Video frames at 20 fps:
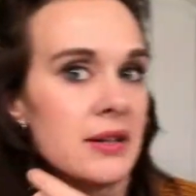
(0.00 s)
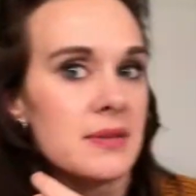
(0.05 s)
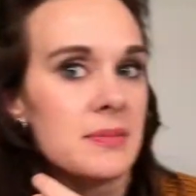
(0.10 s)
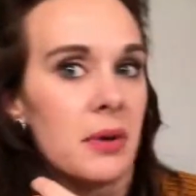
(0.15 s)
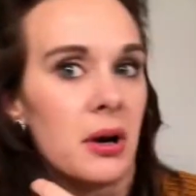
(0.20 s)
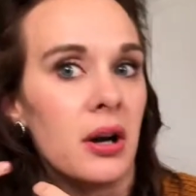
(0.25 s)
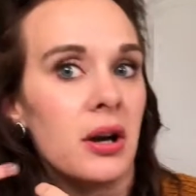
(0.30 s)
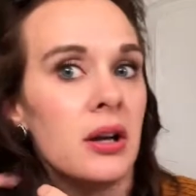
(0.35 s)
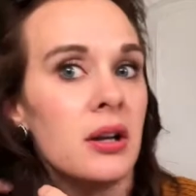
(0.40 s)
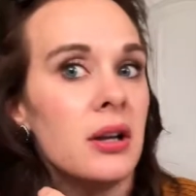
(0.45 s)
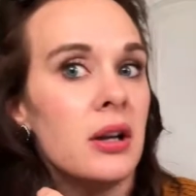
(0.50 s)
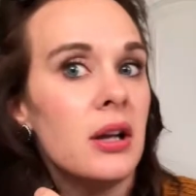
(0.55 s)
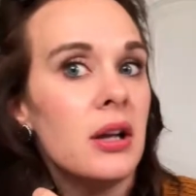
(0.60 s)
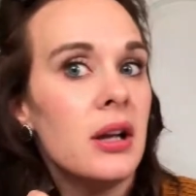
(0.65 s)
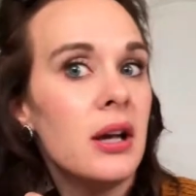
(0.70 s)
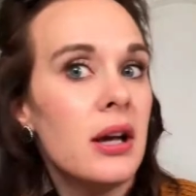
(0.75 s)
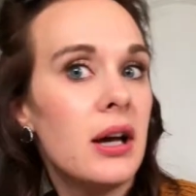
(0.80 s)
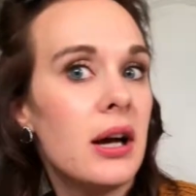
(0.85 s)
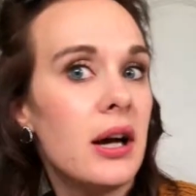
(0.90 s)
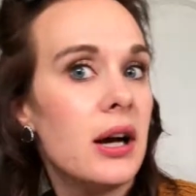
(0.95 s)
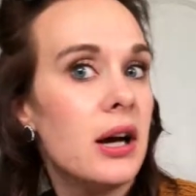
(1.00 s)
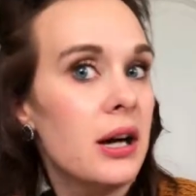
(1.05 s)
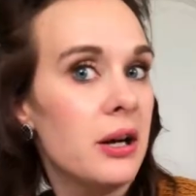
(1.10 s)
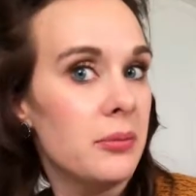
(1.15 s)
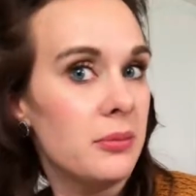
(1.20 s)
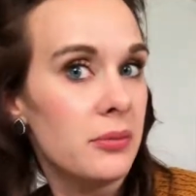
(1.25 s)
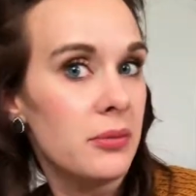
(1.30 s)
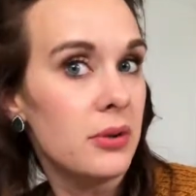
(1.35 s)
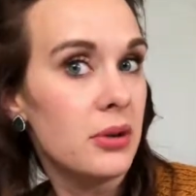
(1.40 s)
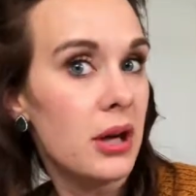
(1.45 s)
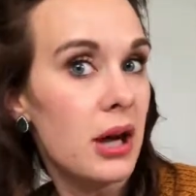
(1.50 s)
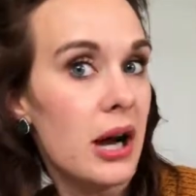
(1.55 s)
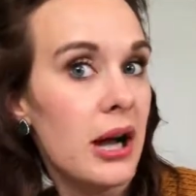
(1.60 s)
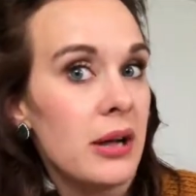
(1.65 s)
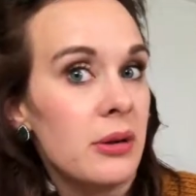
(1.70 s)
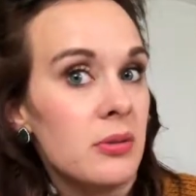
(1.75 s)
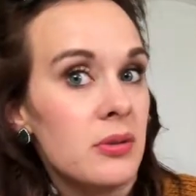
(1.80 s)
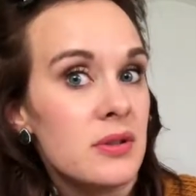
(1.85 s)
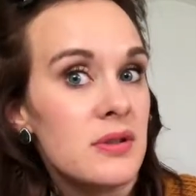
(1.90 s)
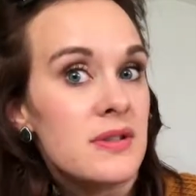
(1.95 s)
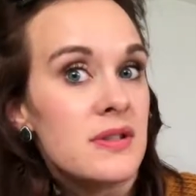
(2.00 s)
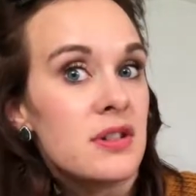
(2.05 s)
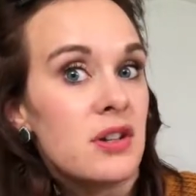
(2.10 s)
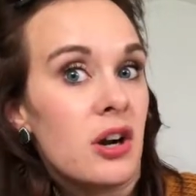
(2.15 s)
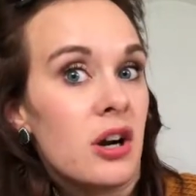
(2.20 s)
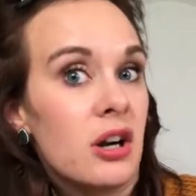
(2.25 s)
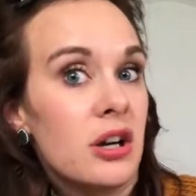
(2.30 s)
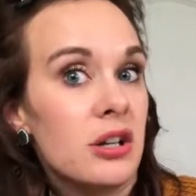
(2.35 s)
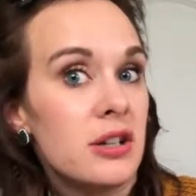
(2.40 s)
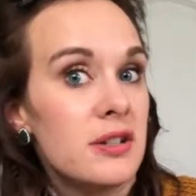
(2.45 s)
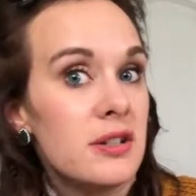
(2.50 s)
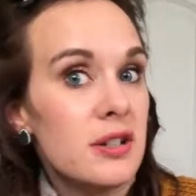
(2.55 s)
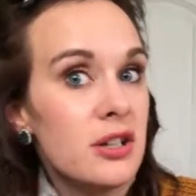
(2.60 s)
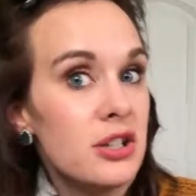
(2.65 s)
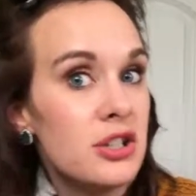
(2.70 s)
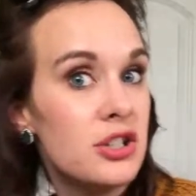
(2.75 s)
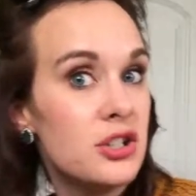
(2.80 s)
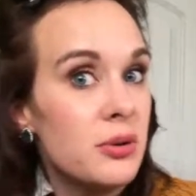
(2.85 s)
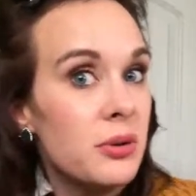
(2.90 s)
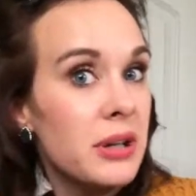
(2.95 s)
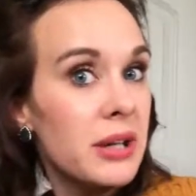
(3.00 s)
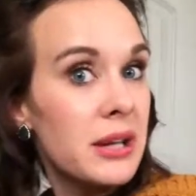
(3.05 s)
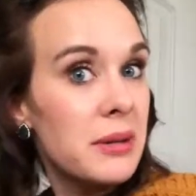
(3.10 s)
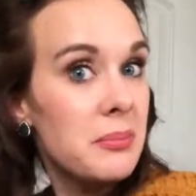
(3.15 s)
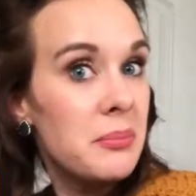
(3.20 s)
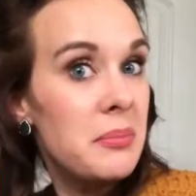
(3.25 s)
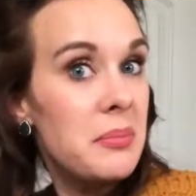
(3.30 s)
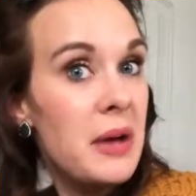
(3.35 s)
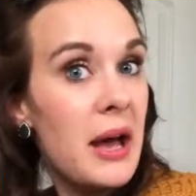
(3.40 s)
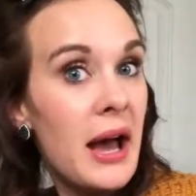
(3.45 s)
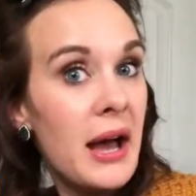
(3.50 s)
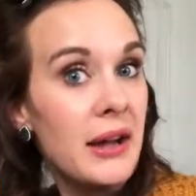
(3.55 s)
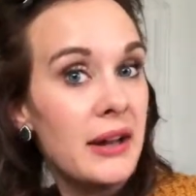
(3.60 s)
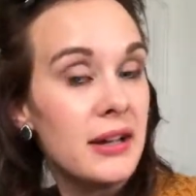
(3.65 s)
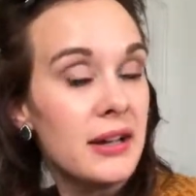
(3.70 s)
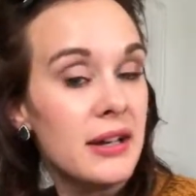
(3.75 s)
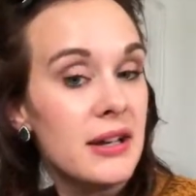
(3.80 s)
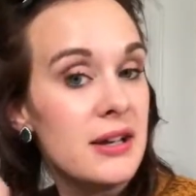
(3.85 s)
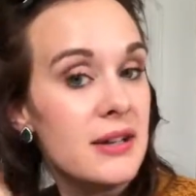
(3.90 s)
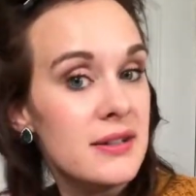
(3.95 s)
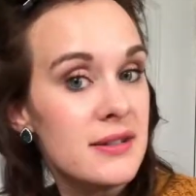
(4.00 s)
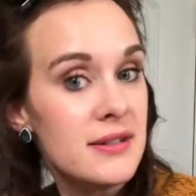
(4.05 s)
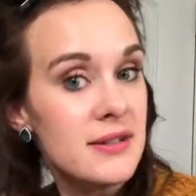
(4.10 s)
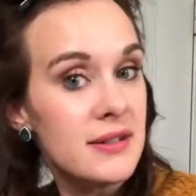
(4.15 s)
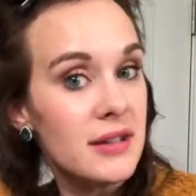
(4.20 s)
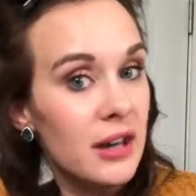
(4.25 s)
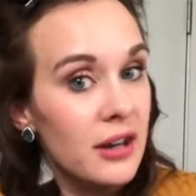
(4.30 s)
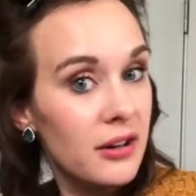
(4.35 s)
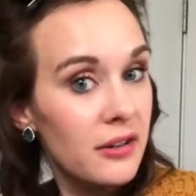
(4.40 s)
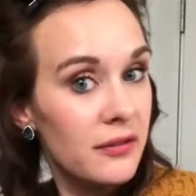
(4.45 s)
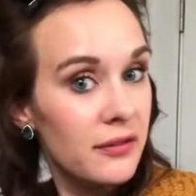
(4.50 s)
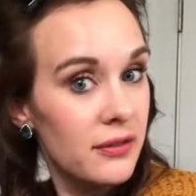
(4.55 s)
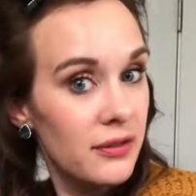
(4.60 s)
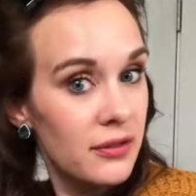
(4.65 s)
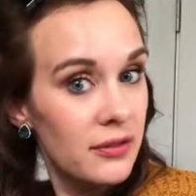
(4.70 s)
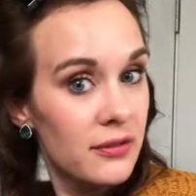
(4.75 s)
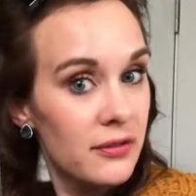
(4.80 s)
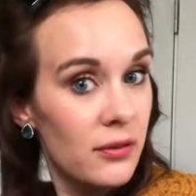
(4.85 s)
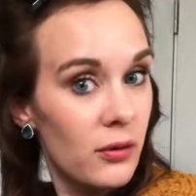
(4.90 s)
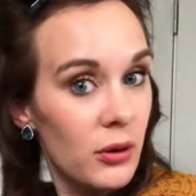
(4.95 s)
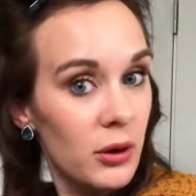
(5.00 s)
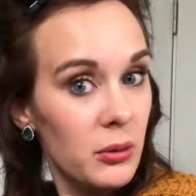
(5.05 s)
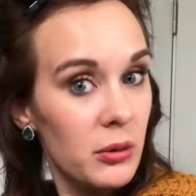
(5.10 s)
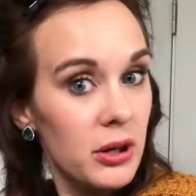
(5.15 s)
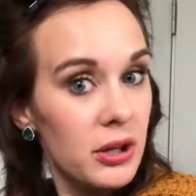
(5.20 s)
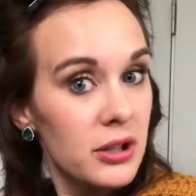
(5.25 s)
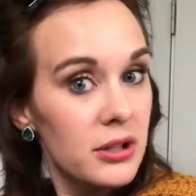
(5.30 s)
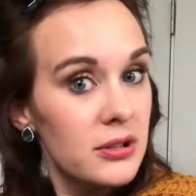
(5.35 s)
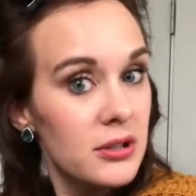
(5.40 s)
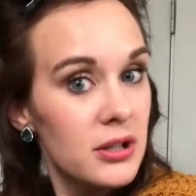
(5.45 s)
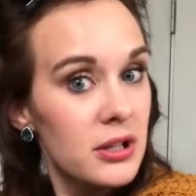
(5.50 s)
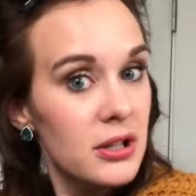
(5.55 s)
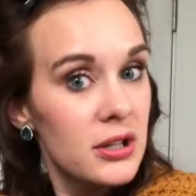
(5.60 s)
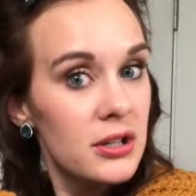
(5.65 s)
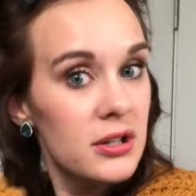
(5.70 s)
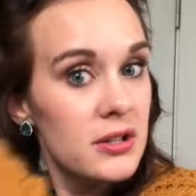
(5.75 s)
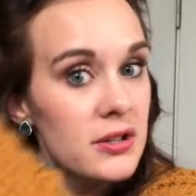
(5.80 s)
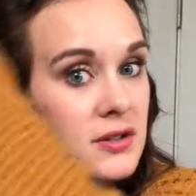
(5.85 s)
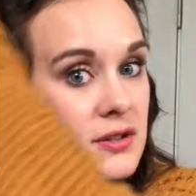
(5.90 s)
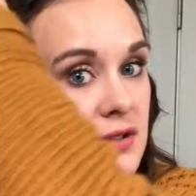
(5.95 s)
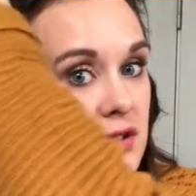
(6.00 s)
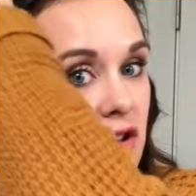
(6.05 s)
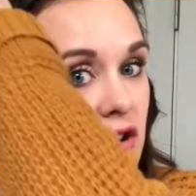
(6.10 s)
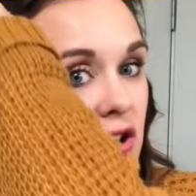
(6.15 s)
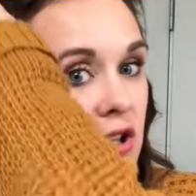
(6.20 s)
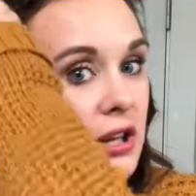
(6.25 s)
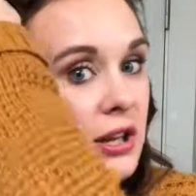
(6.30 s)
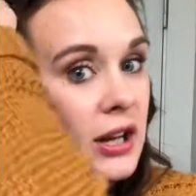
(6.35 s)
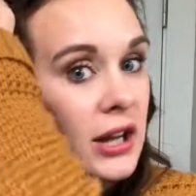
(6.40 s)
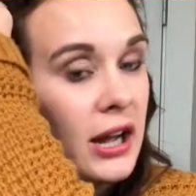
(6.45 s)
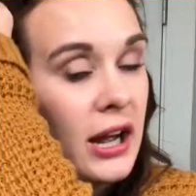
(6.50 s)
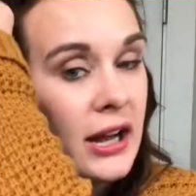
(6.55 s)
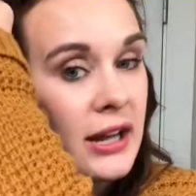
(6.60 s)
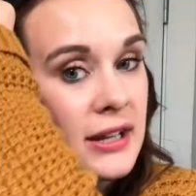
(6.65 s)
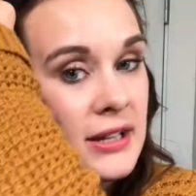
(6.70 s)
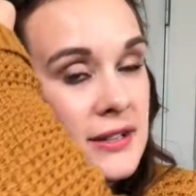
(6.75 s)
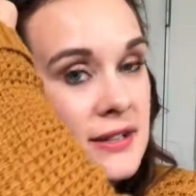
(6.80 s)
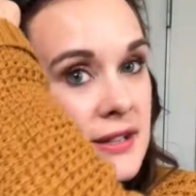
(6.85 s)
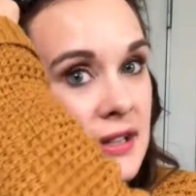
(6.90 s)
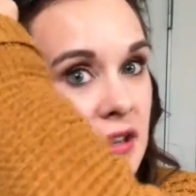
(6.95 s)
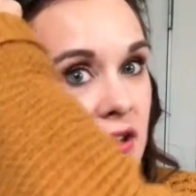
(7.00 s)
part, I will start doing it back instead of forward. So you can kind of see